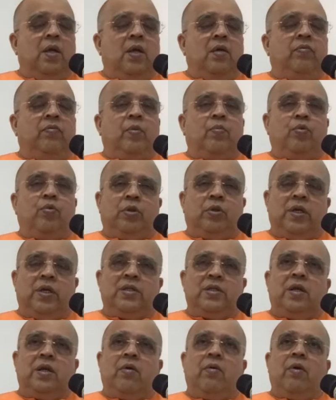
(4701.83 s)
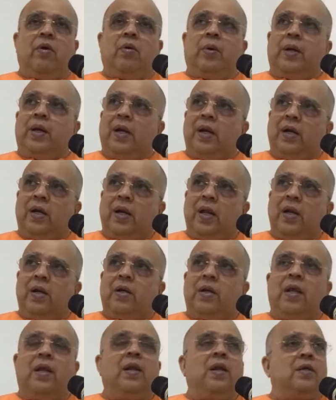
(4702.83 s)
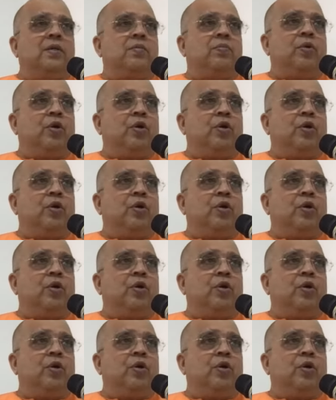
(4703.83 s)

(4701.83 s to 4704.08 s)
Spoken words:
If the buddhi is developed, it will tell us.